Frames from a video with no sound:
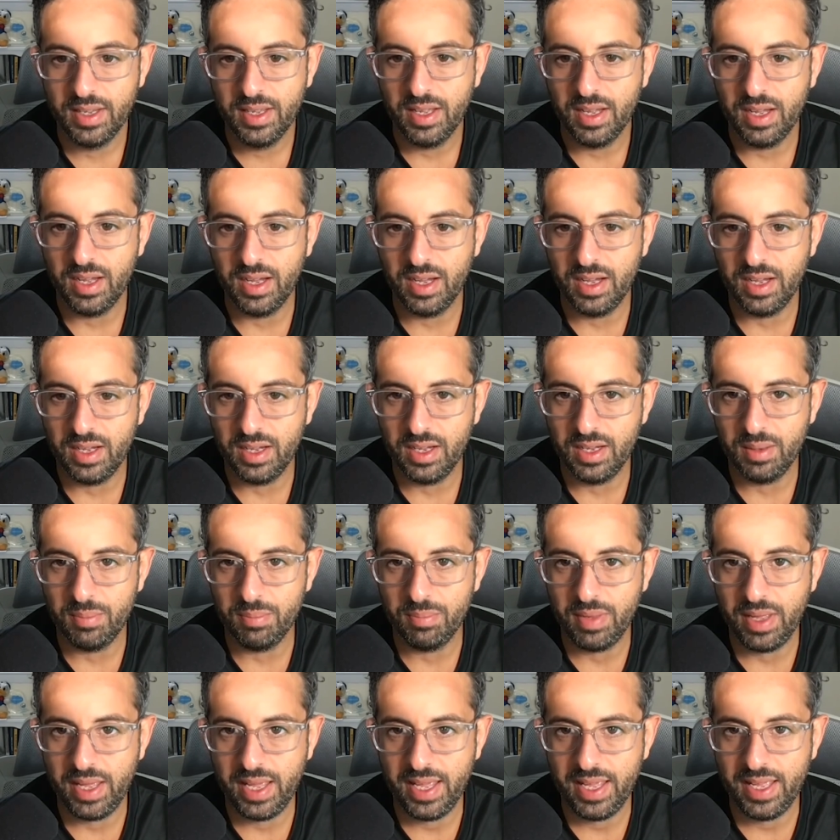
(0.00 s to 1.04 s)

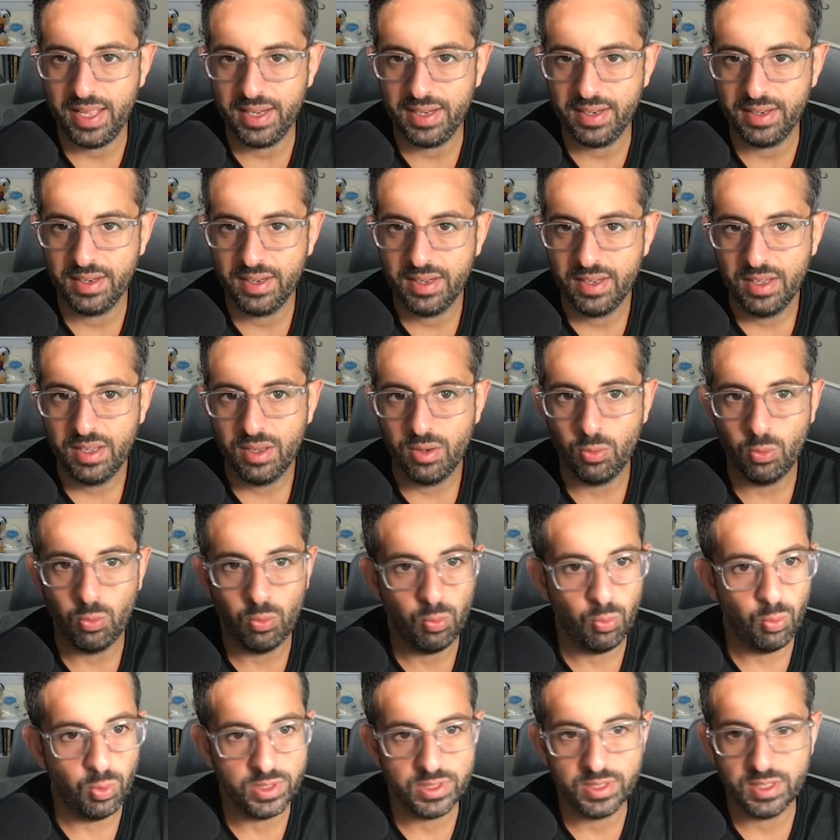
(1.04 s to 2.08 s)
And
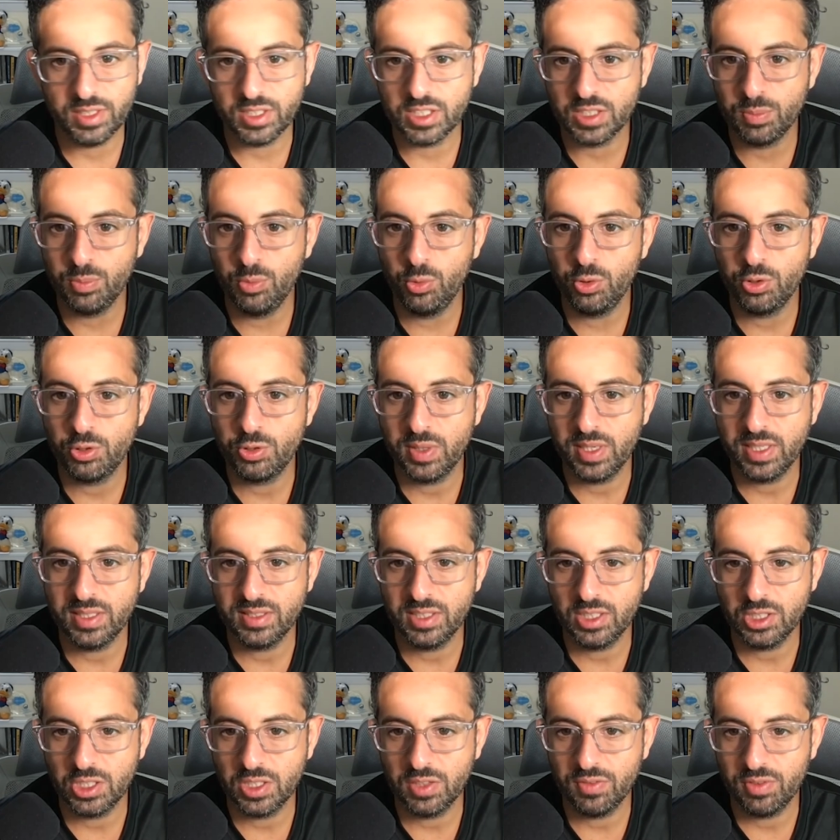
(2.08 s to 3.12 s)
was it a smooth
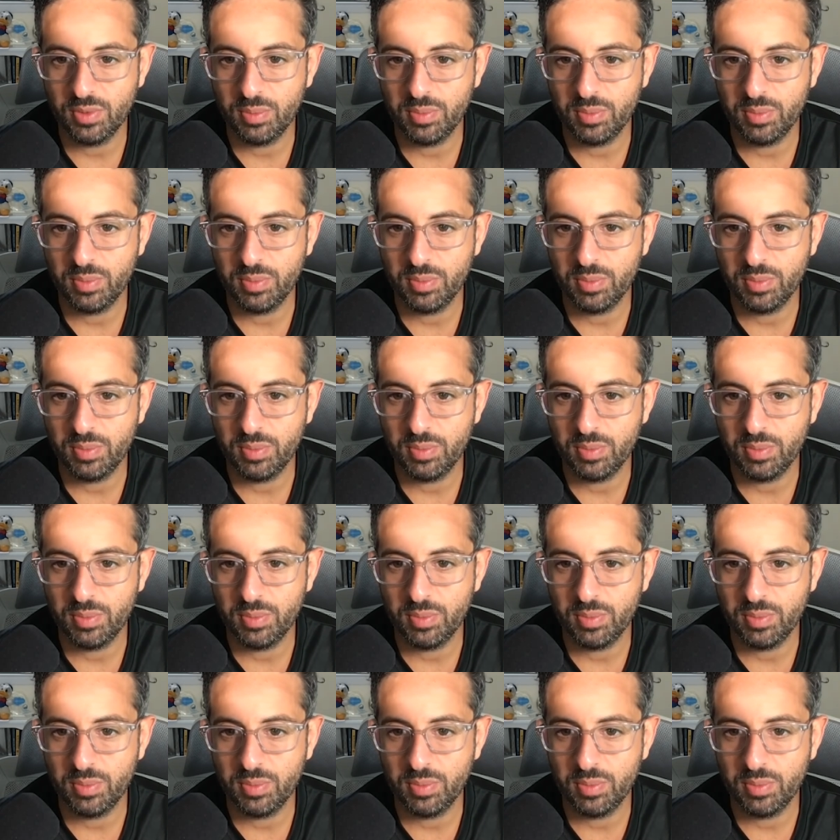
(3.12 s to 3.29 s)
transition from